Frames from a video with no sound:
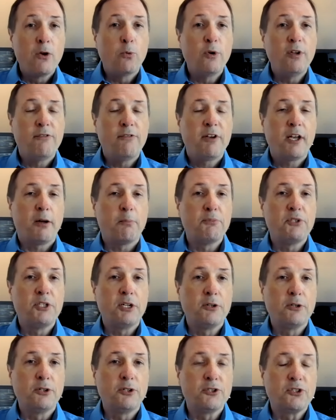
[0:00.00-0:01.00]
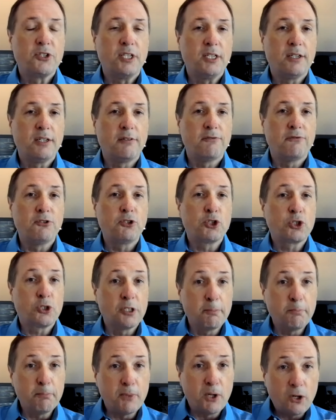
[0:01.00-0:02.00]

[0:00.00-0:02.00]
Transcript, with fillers: We've helped donors give strip